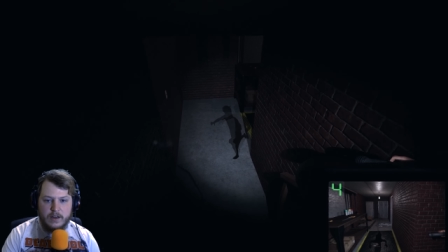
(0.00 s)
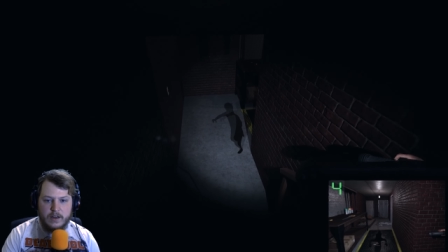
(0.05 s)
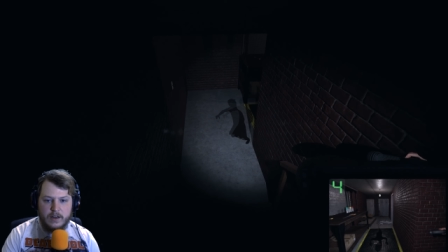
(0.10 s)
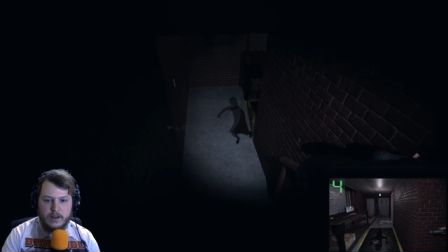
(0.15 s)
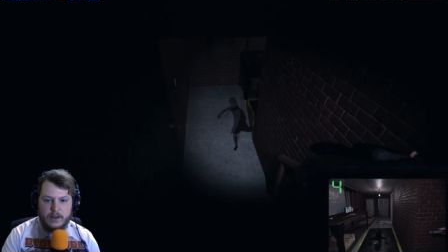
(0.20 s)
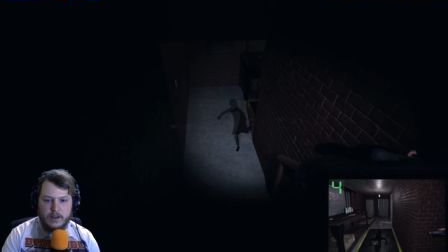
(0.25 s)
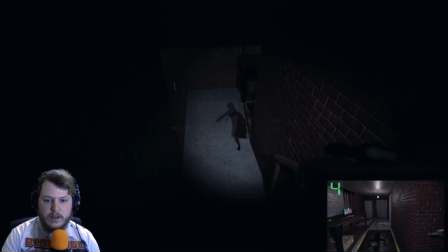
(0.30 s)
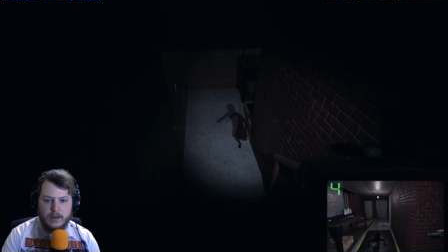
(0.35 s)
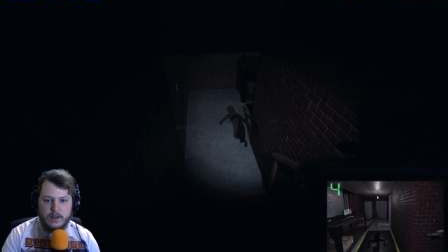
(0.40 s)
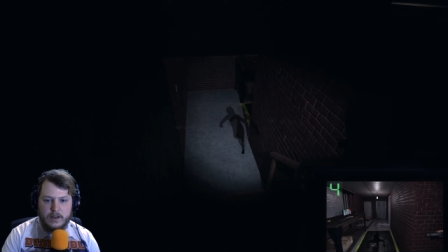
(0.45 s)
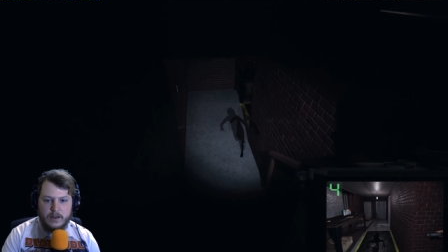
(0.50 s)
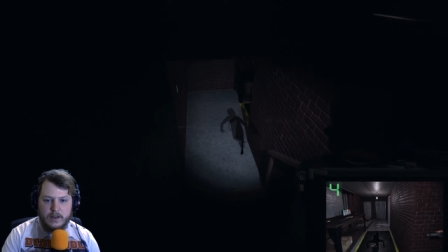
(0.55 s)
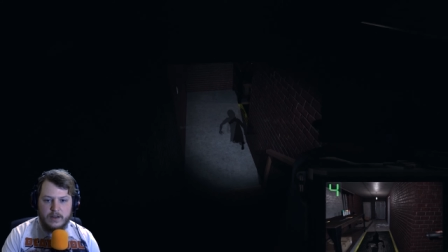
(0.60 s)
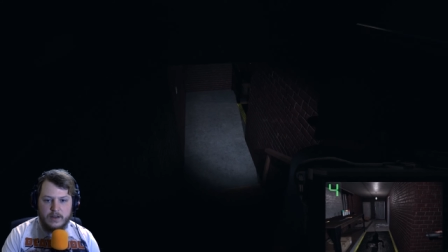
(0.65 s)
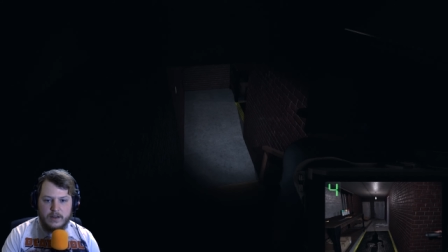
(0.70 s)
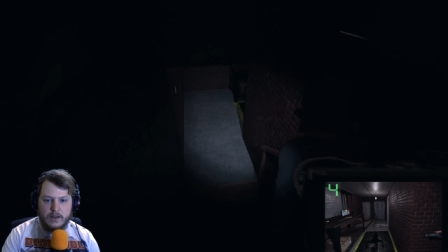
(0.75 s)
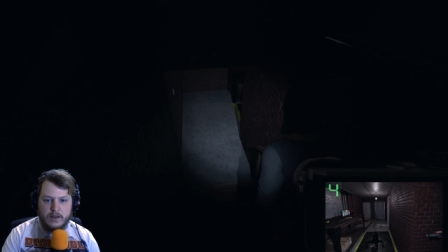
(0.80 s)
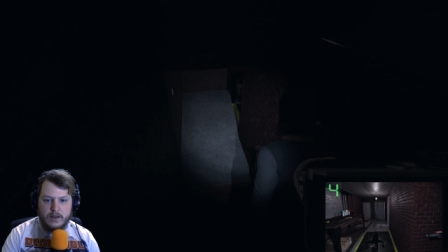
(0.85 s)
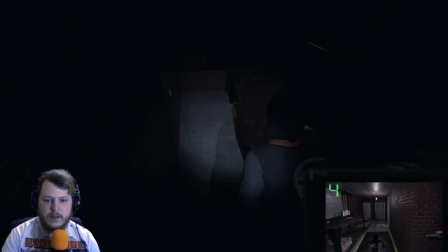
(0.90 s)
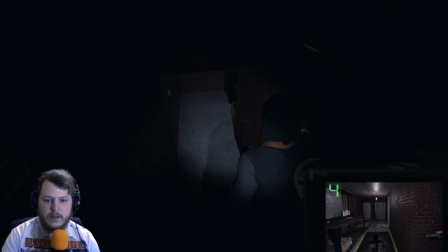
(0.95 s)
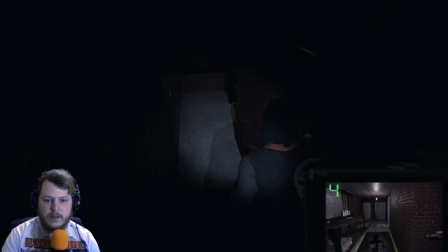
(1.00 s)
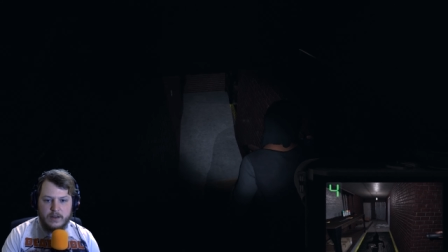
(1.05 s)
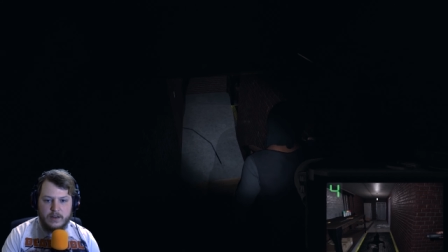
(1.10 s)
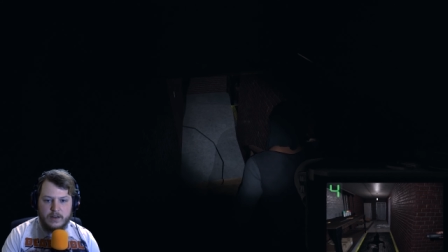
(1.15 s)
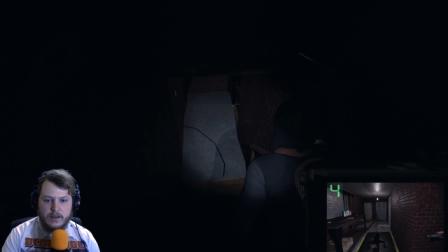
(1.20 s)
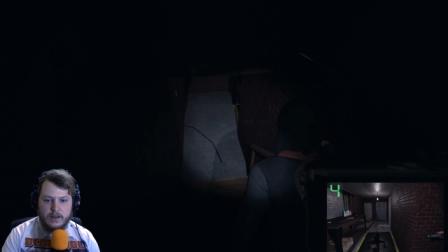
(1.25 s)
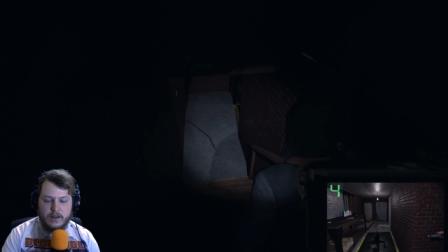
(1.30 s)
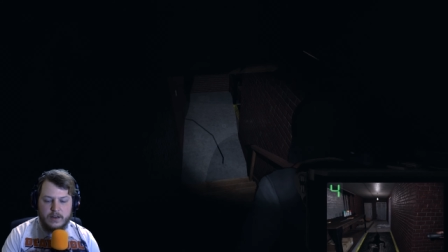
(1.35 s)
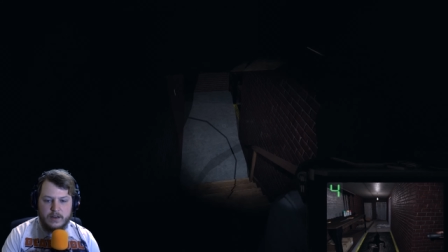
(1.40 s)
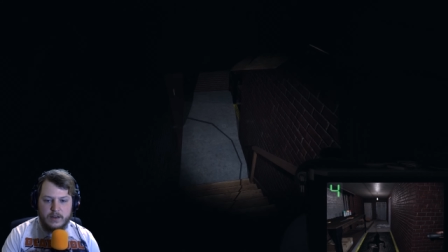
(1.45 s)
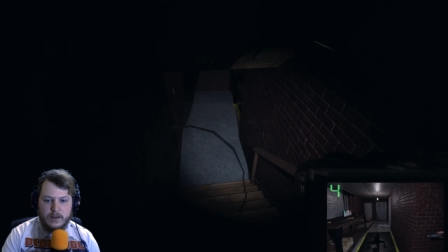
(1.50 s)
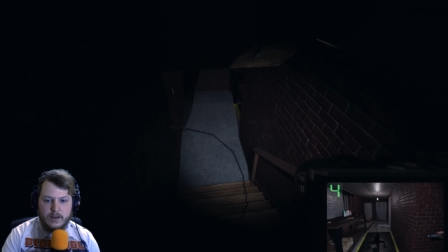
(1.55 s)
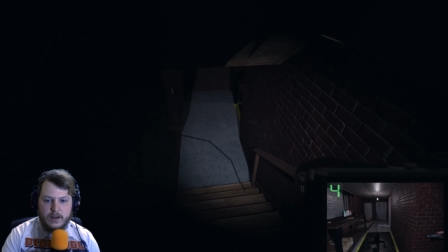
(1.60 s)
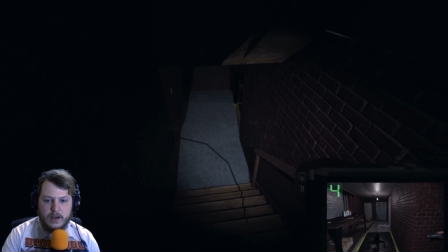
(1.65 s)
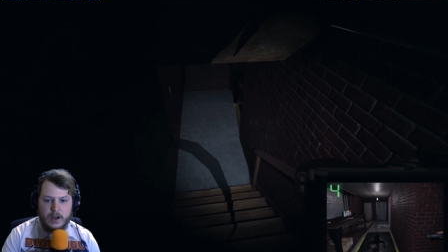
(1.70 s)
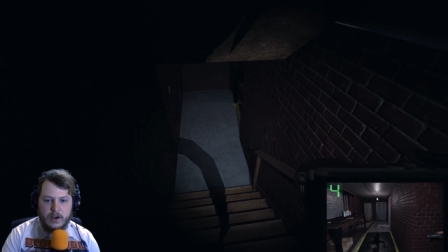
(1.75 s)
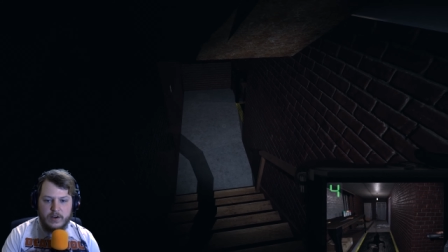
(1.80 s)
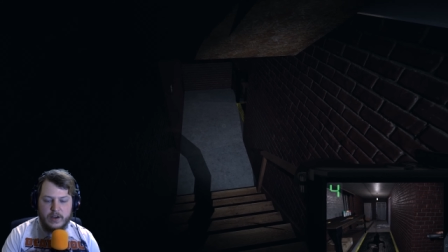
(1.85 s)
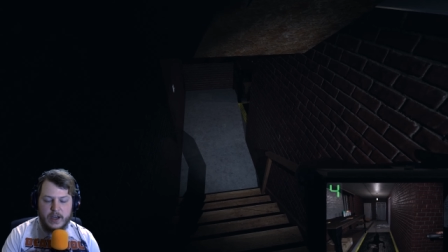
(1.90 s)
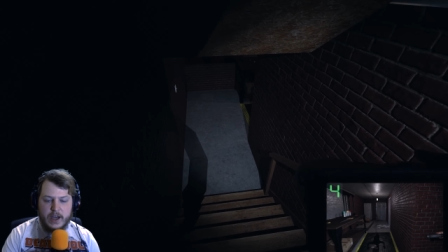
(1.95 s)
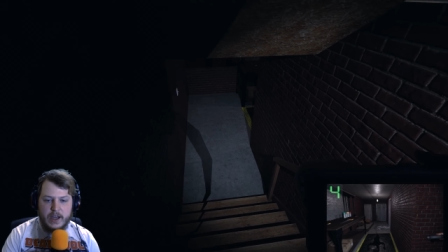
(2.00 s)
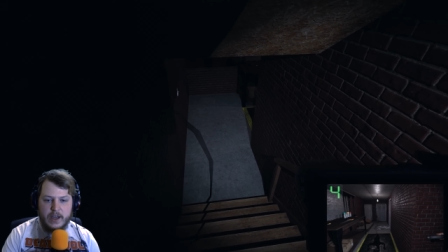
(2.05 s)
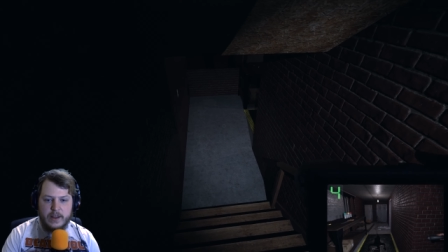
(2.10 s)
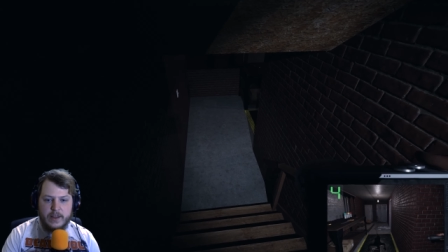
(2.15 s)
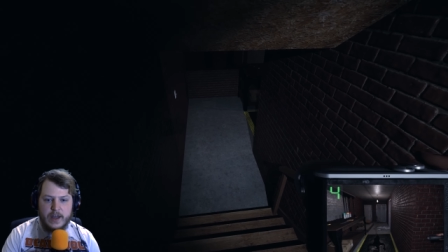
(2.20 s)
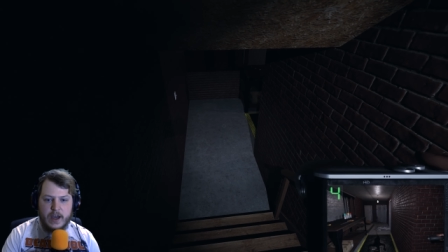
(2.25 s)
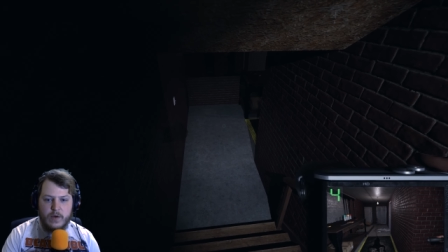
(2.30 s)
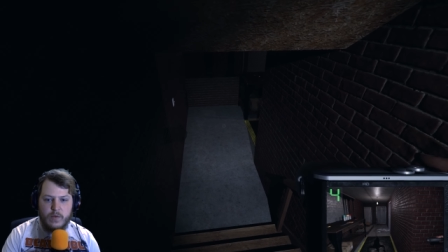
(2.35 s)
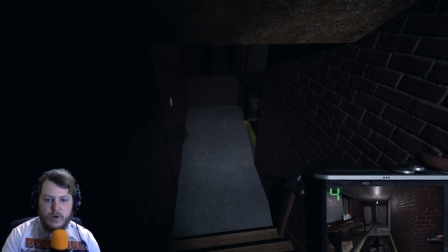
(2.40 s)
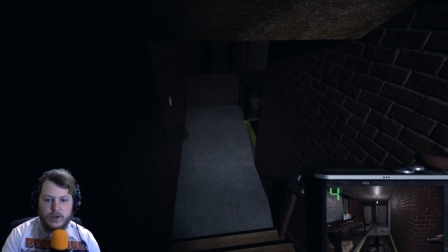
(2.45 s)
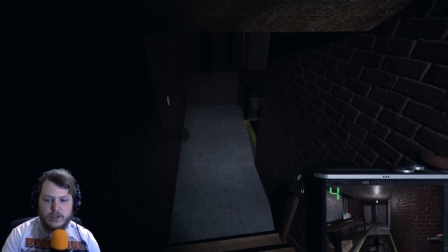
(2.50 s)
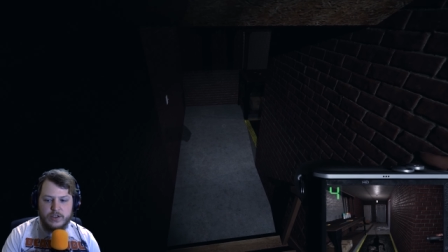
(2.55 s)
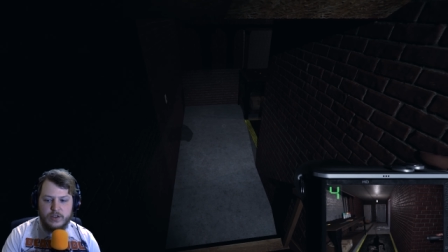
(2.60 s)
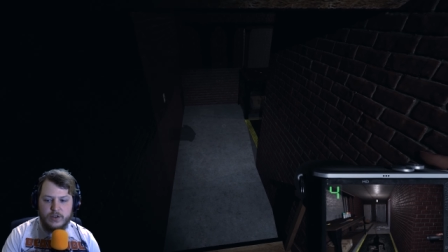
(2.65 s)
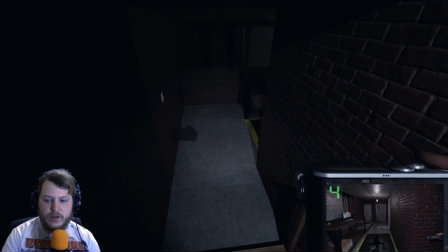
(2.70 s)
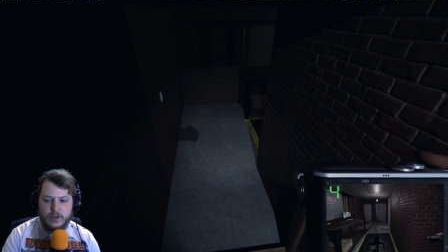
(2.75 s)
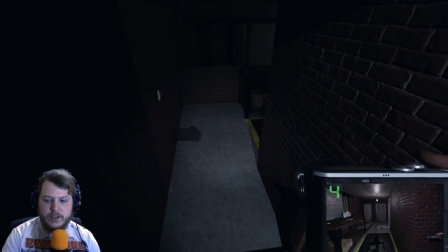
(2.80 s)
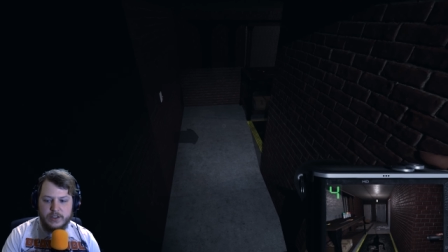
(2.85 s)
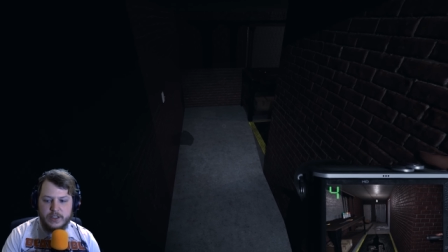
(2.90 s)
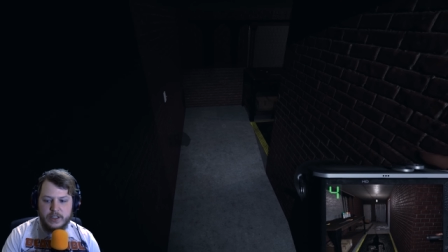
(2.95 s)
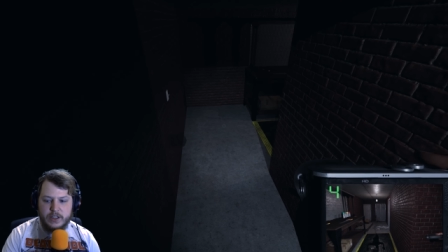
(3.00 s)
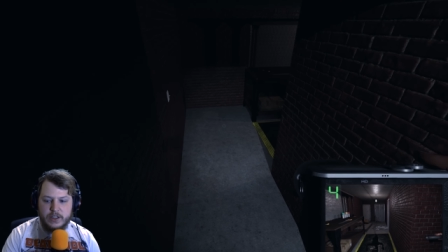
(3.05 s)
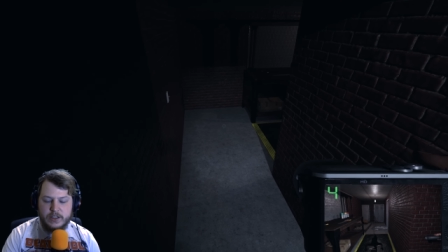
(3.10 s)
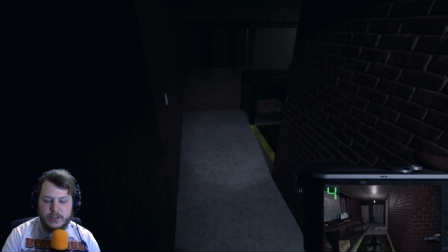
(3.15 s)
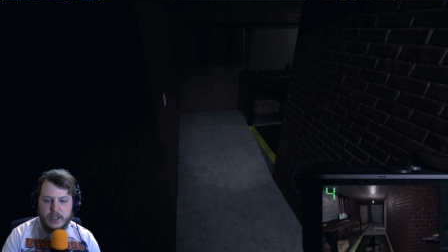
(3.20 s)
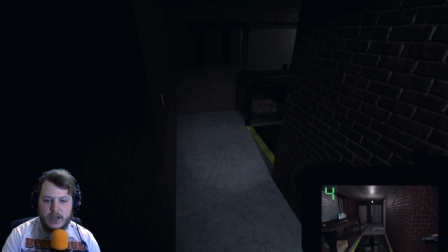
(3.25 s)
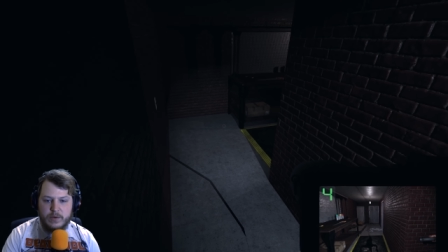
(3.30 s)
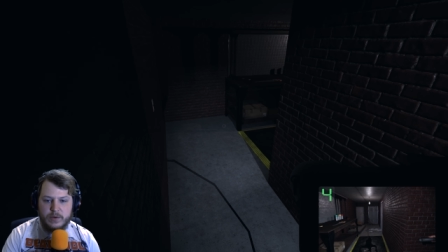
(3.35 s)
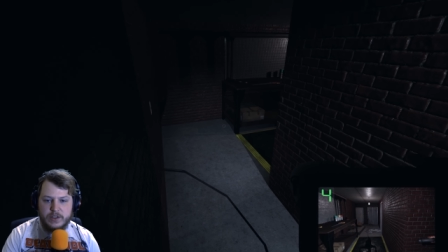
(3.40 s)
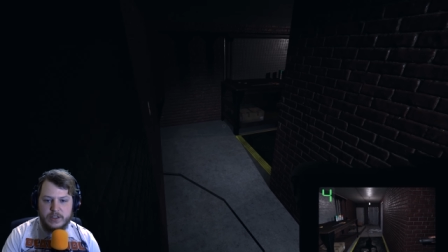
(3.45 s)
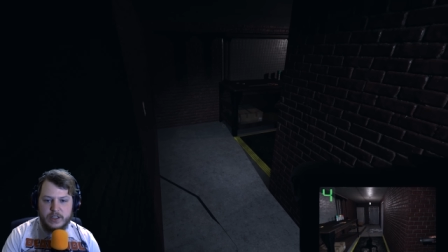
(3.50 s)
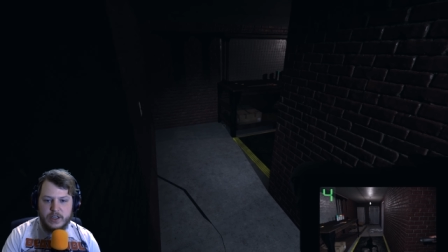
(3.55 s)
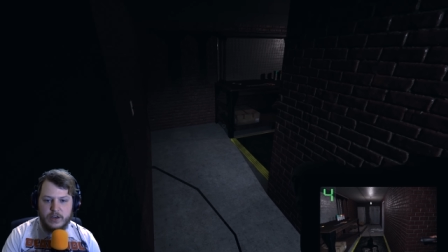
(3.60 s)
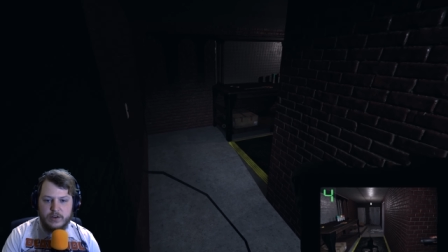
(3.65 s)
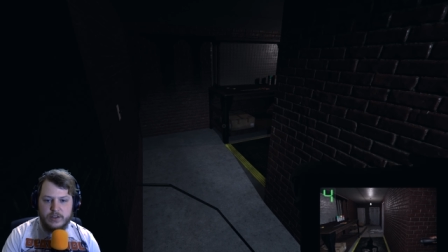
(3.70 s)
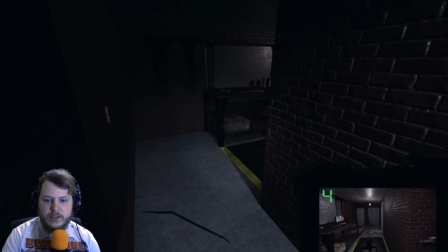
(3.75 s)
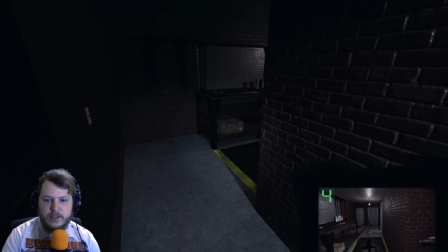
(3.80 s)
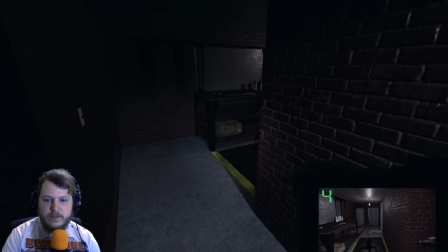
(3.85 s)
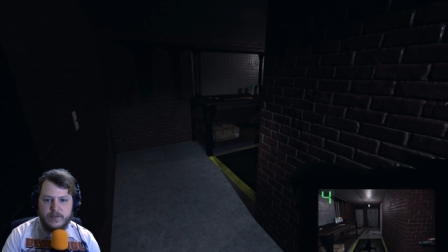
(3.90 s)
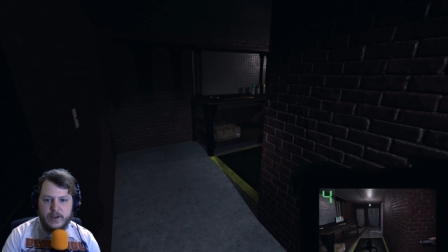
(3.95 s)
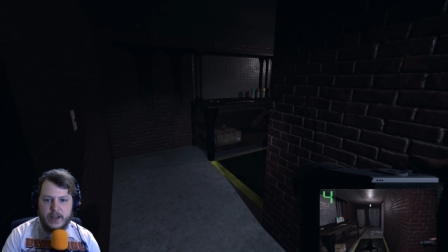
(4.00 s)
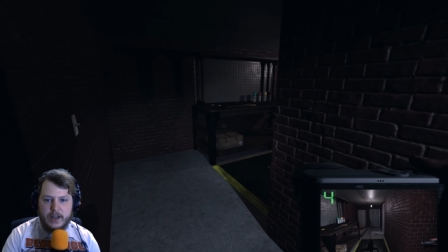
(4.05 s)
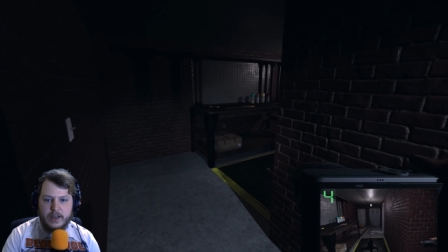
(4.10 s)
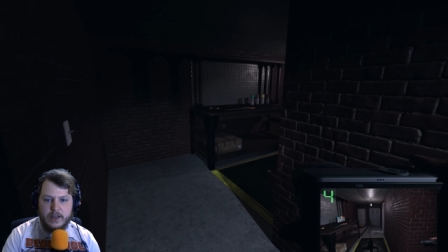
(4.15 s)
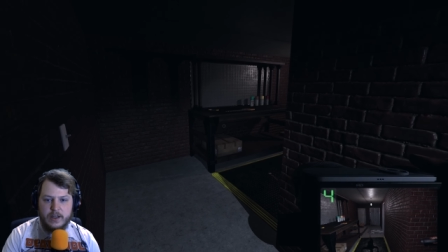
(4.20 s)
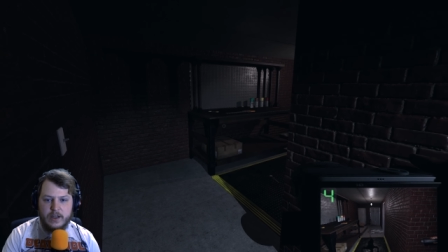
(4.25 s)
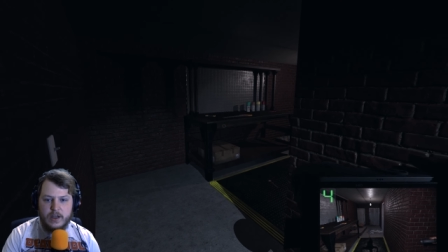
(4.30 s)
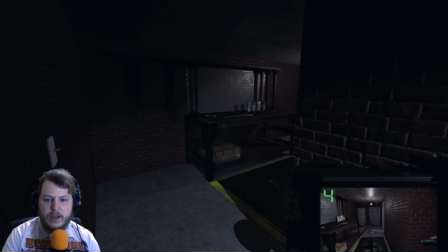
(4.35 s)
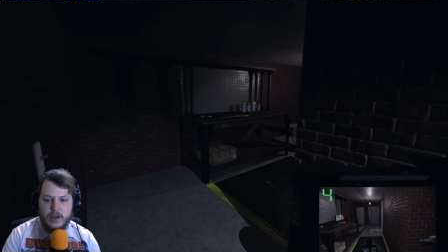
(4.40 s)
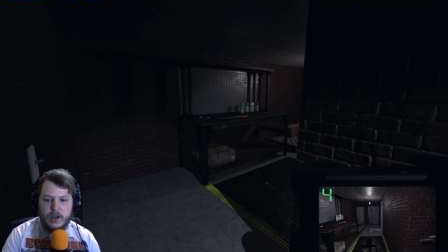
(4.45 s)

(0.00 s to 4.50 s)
Yep. Okay, that wasn't hunting as That was a ghost event.